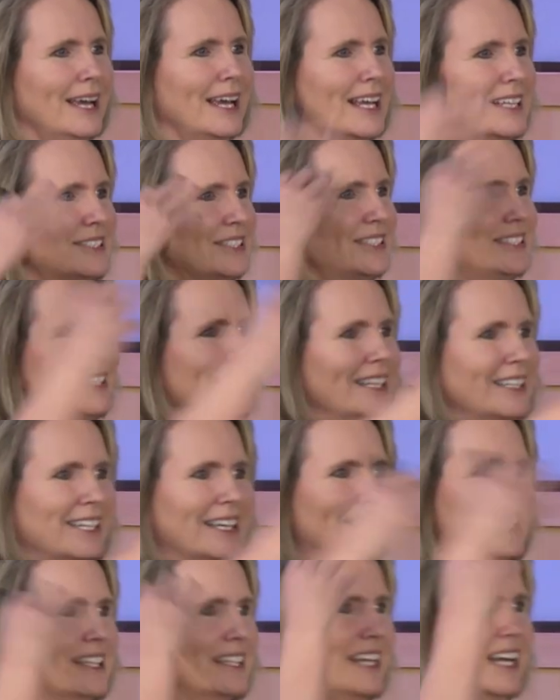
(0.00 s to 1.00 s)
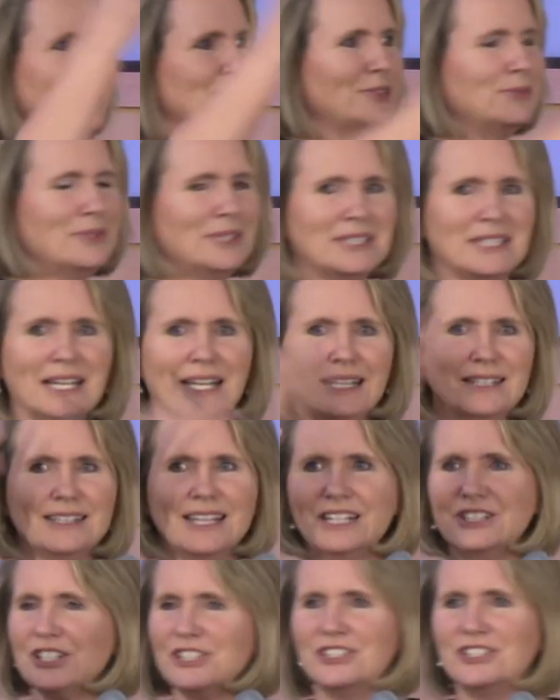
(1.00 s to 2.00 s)
It's it, that's what they
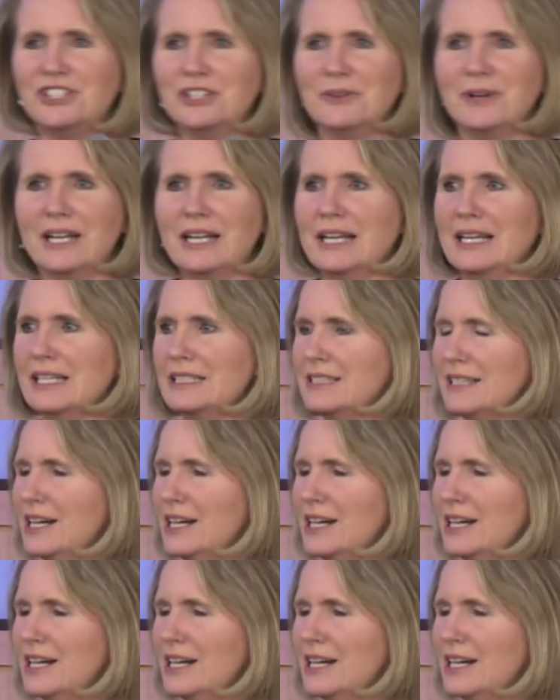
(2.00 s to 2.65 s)
they just do it and it's